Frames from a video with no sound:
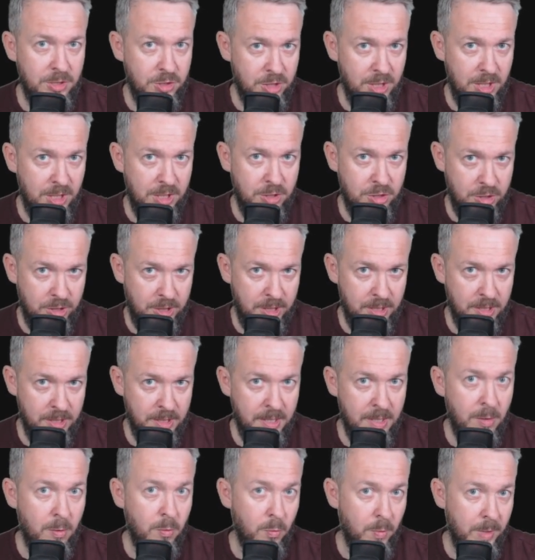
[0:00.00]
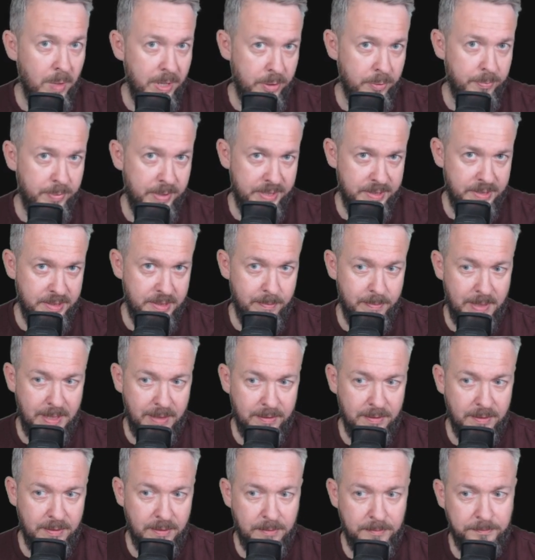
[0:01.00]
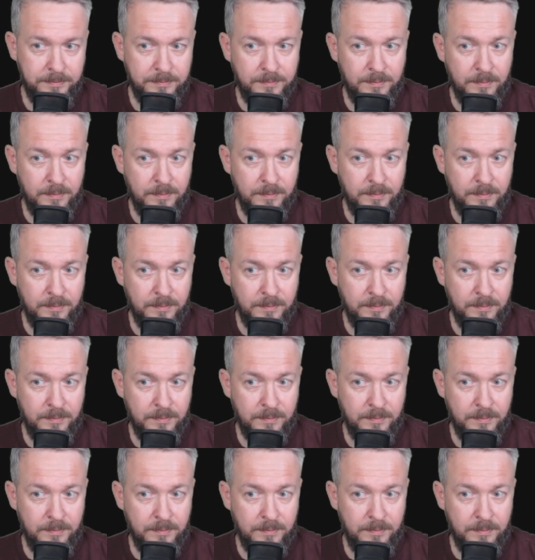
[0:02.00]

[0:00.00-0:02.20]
change here when you press the button,